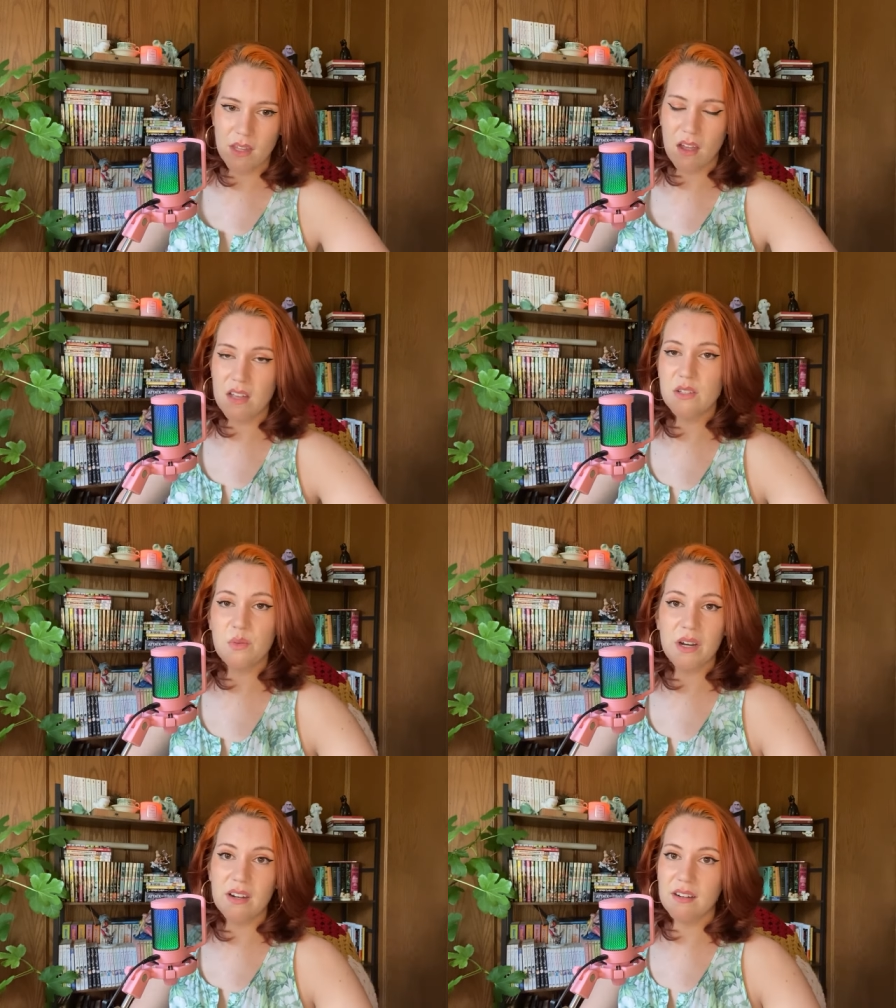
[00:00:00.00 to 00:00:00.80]
I
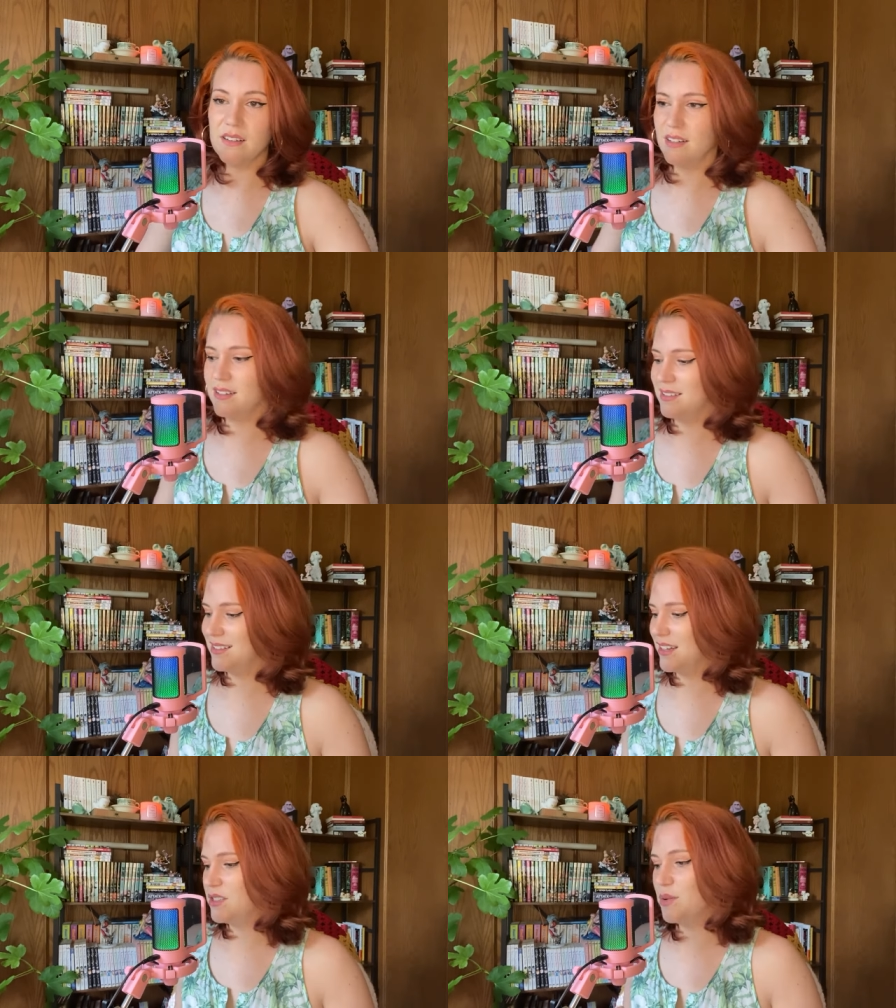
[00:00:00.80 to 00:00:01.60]
swear,
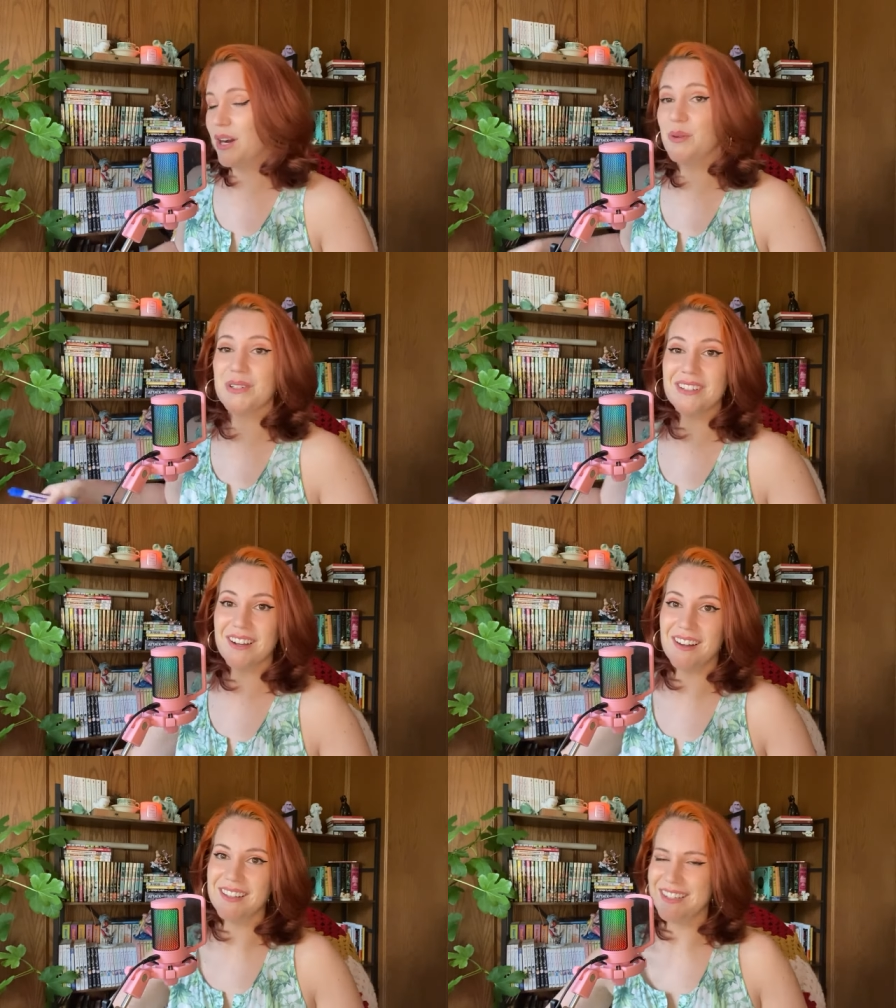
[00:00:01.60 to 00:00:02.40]
I swear I went to
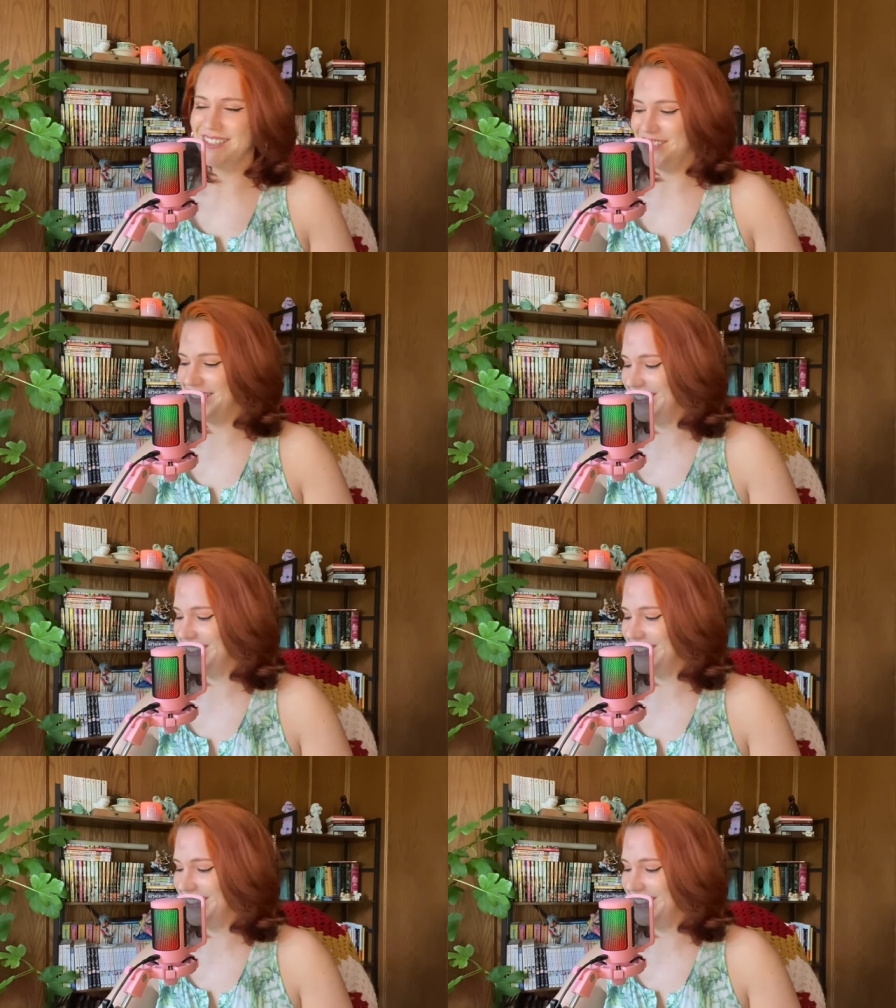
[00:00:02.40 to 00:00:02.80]
college,